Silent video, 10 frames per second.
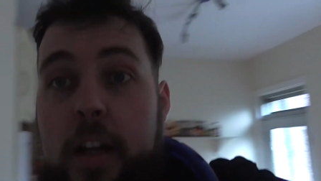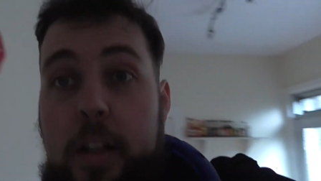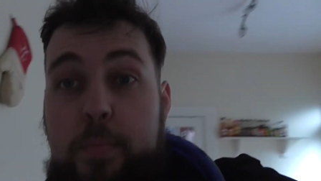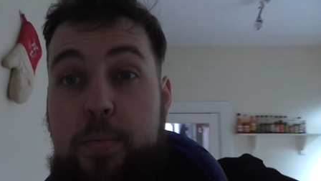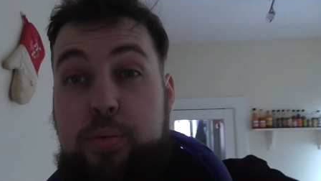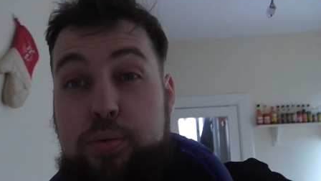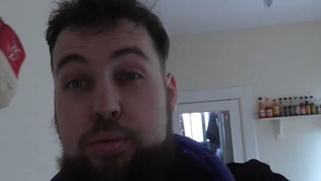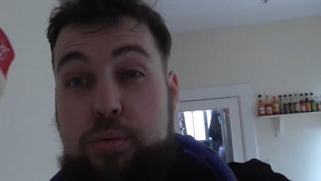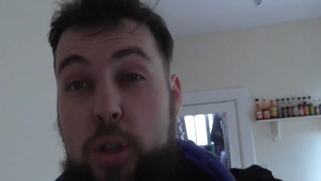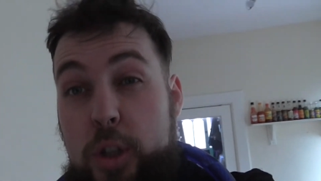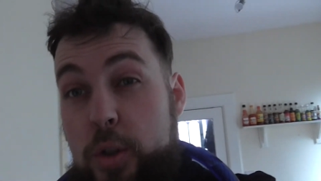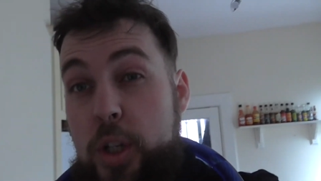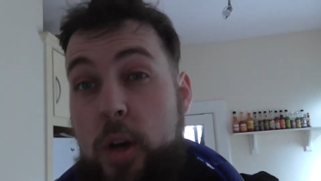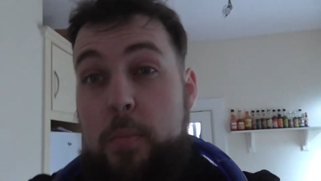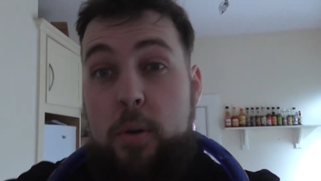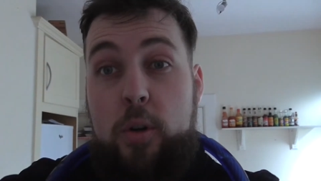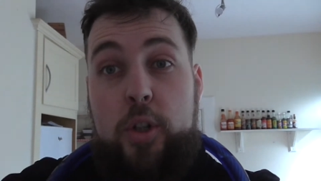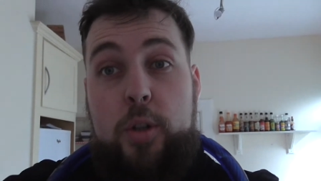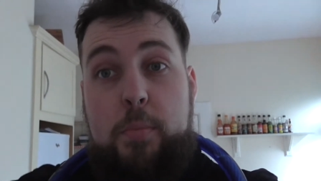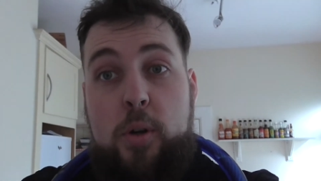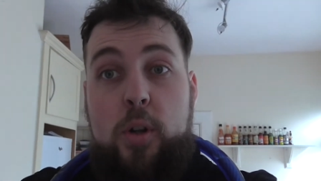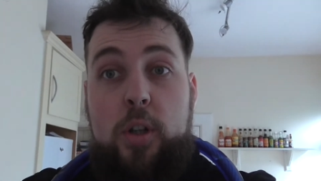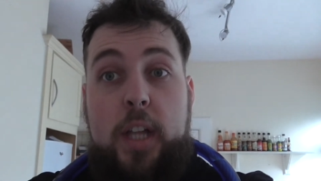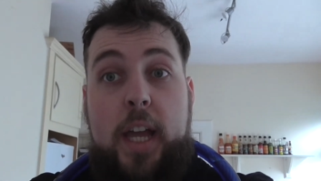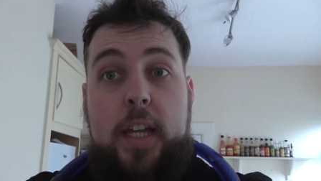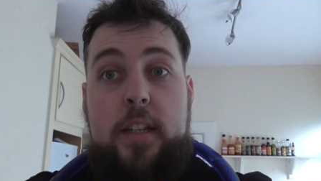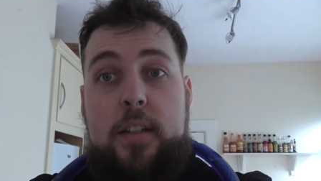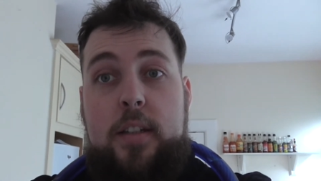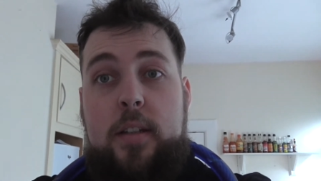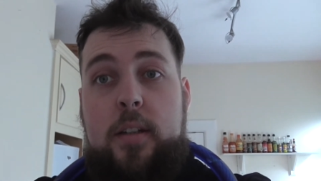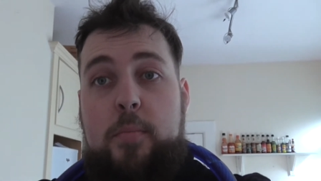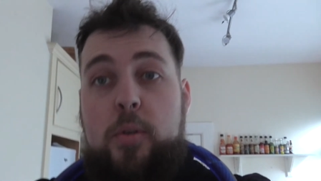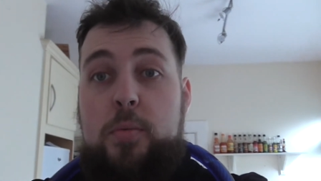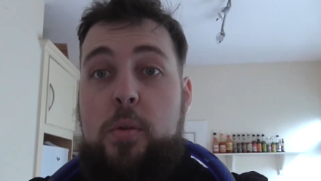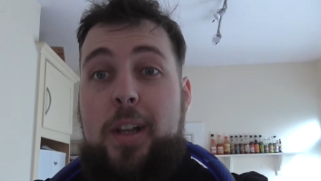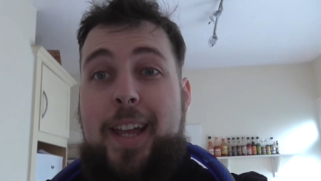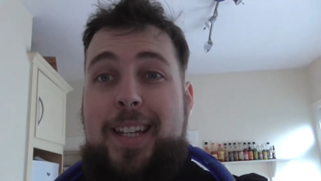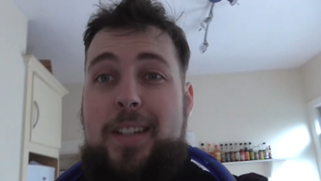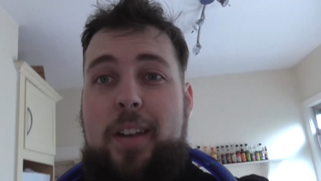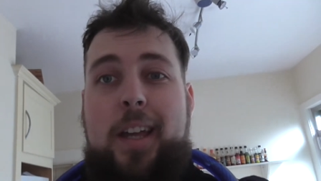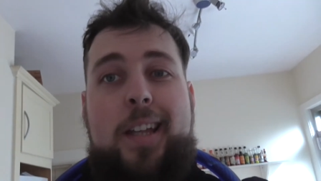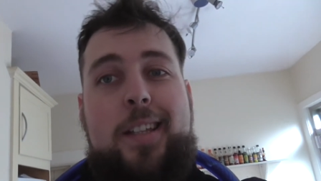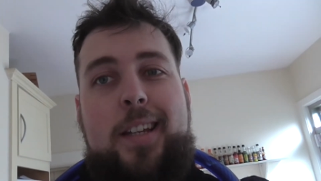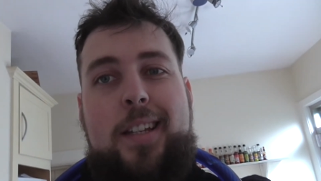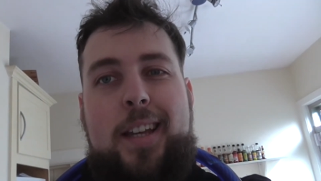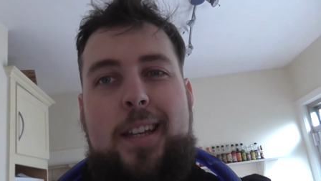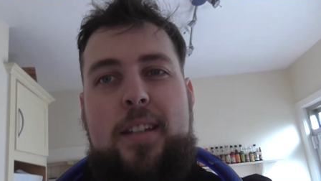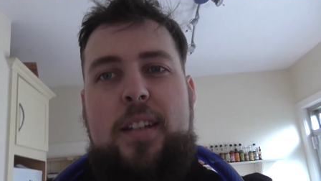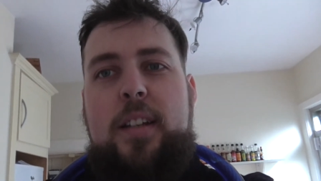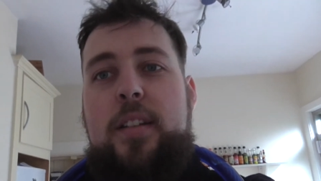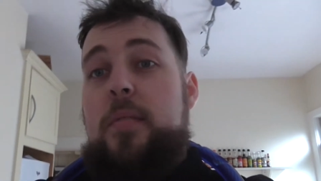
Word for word: I usually go push, pull, legs, push pull legs if I can get six days in.